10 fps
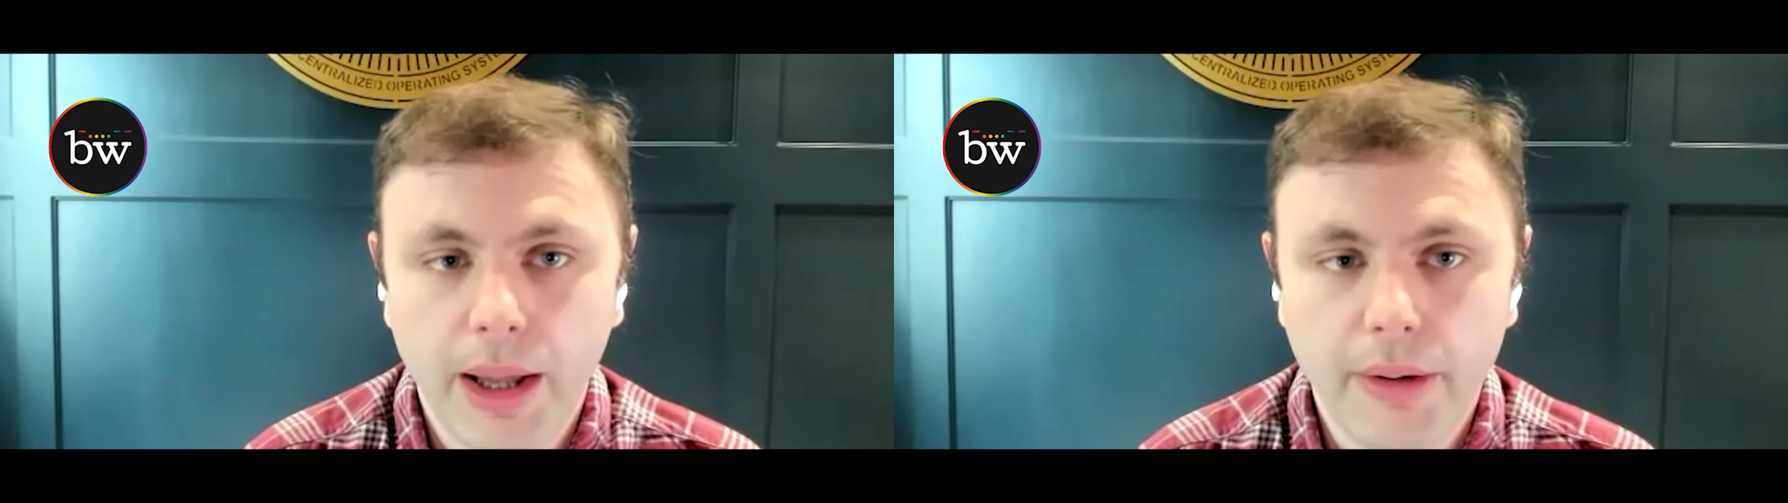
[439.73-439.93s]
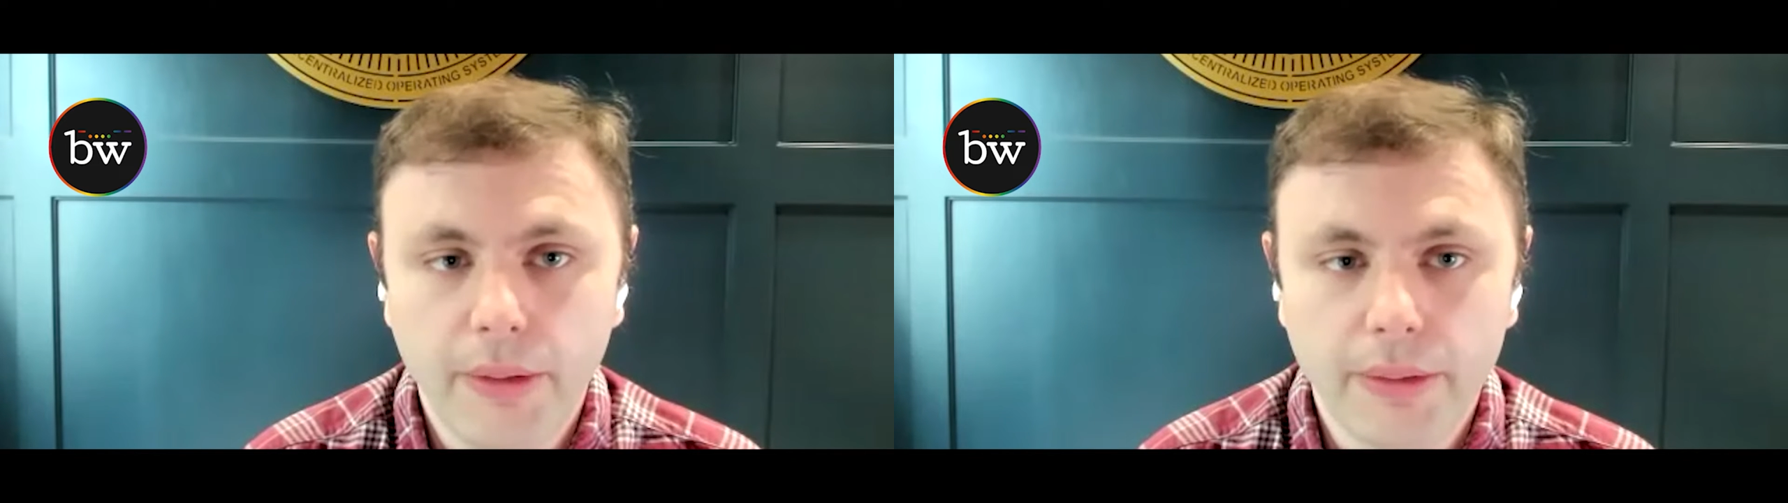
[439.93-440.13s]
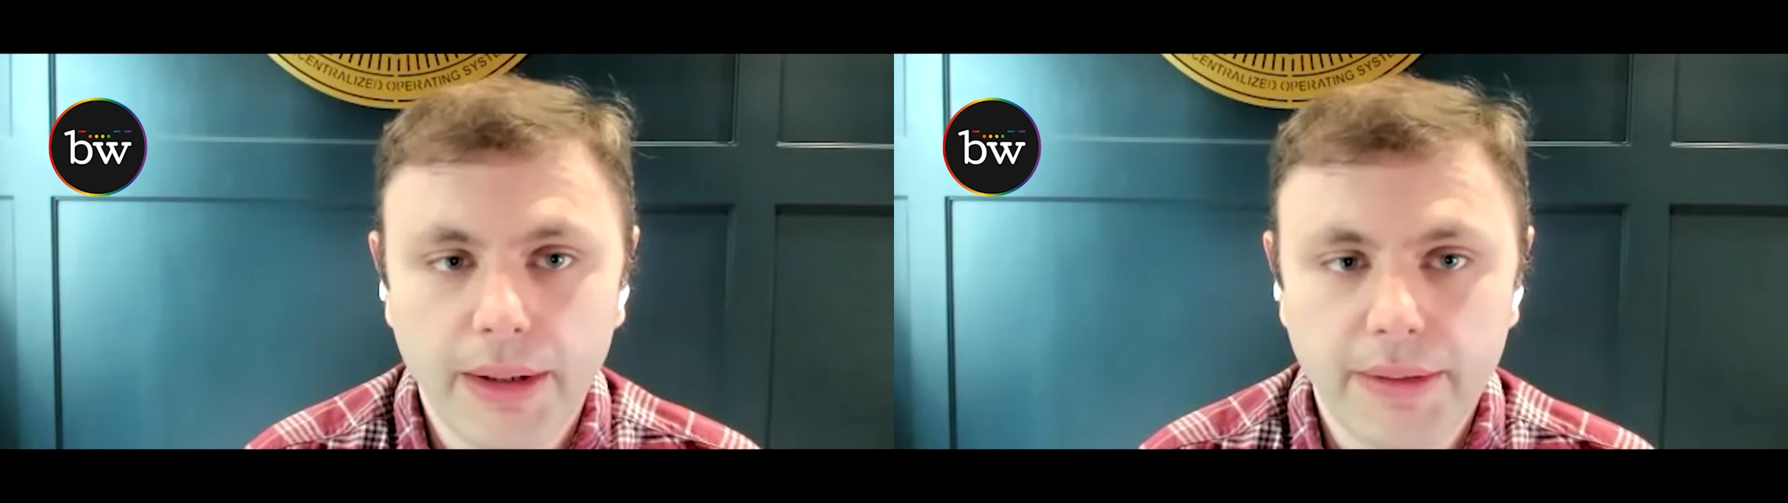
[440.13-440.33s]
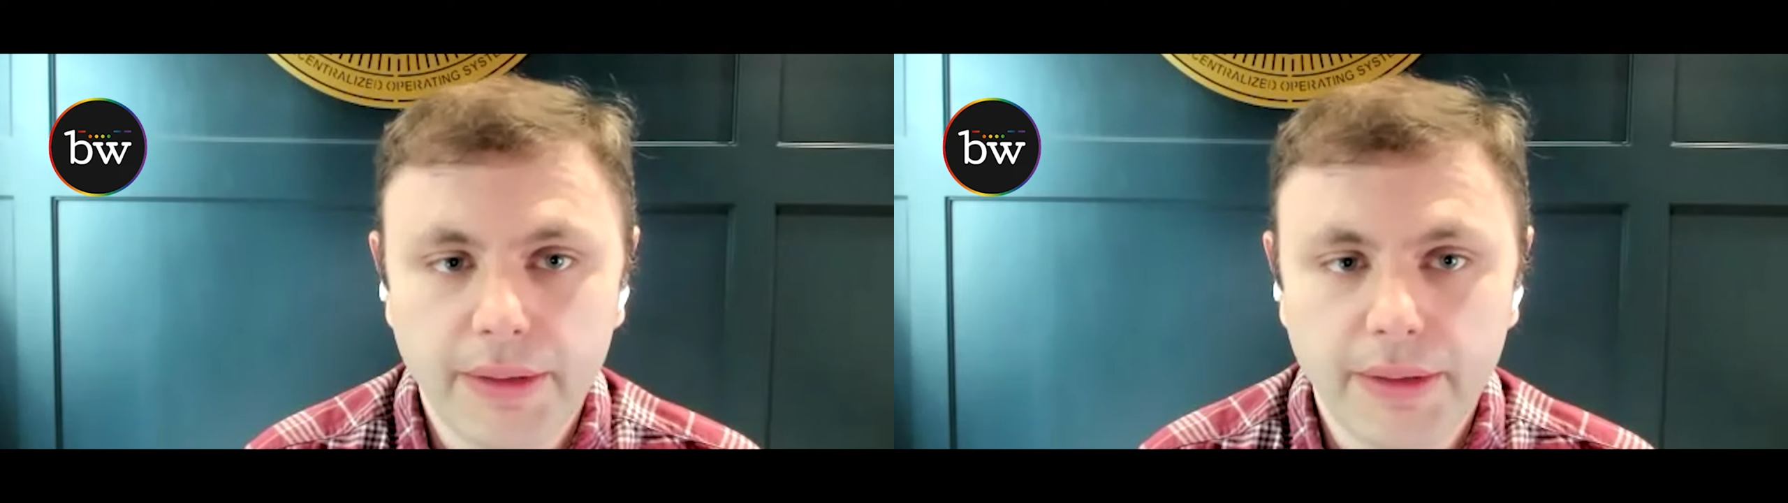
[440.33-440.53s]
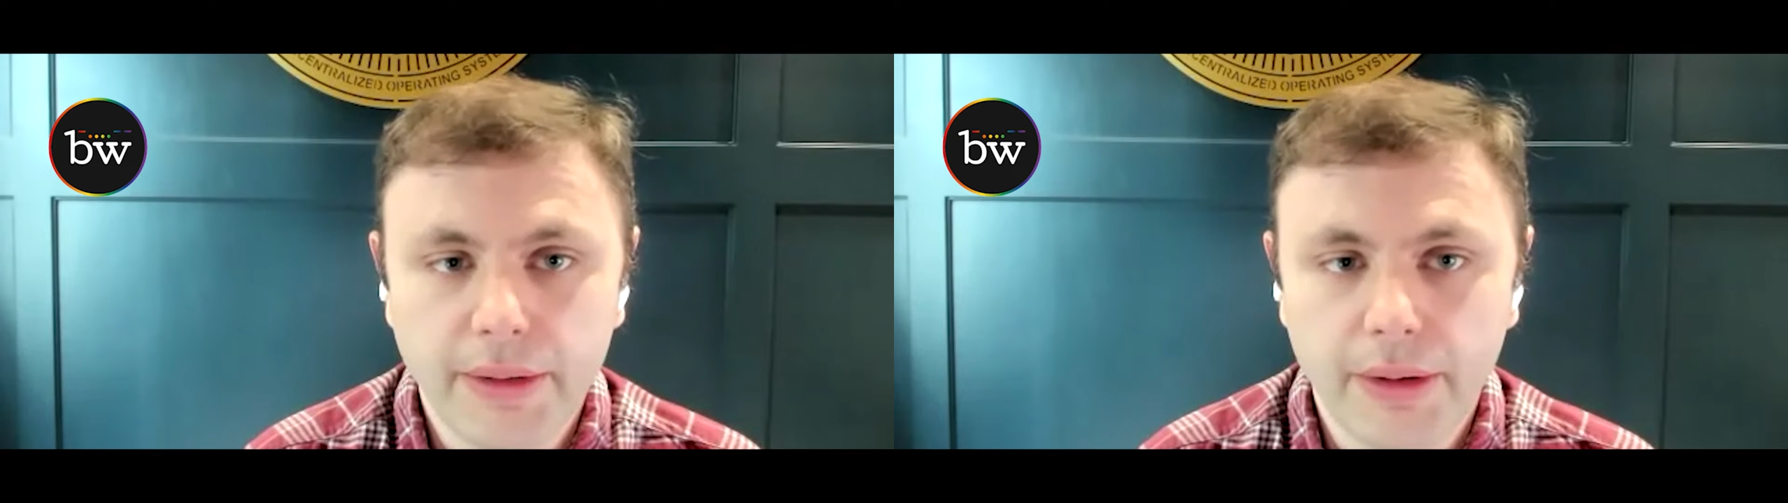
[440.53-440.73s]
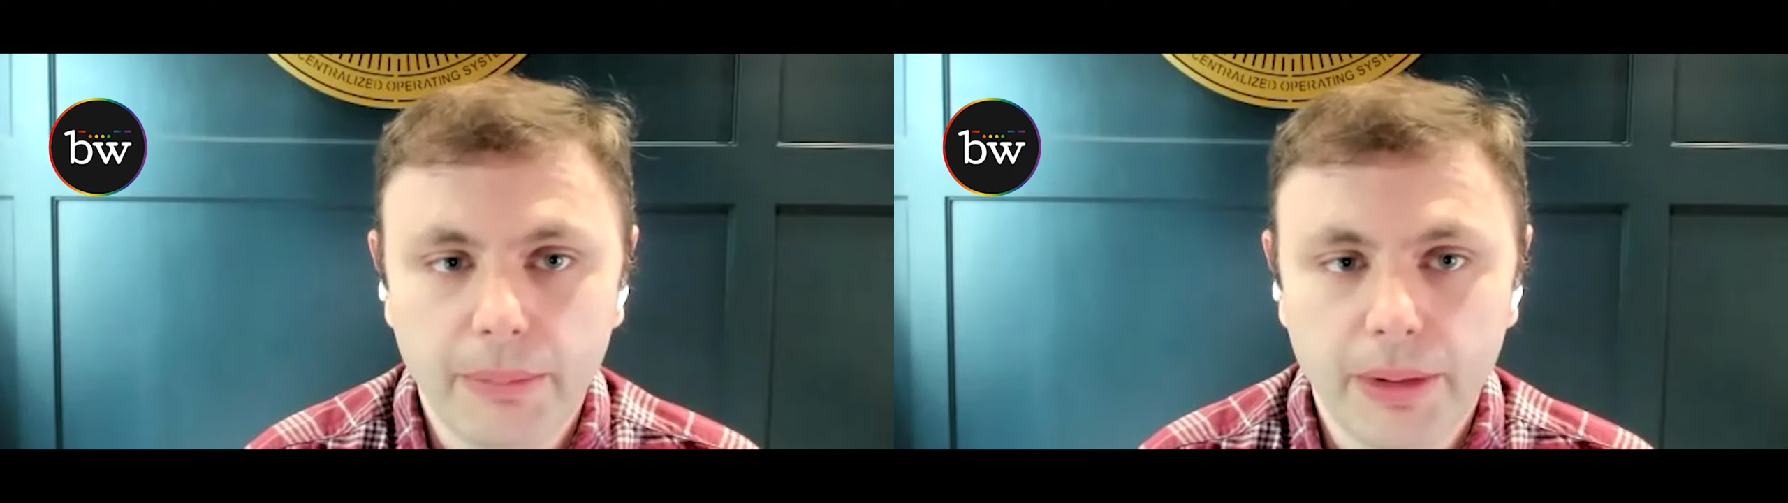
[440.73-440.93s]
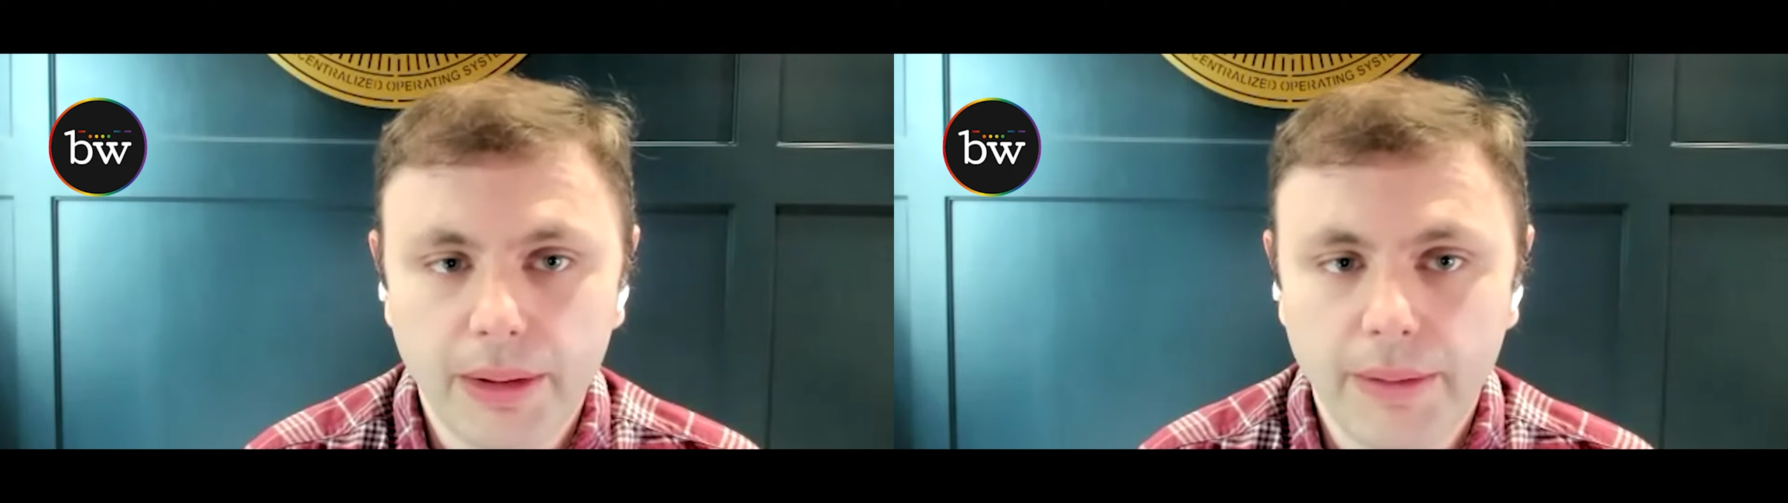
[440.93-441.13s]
I don't necessarily believe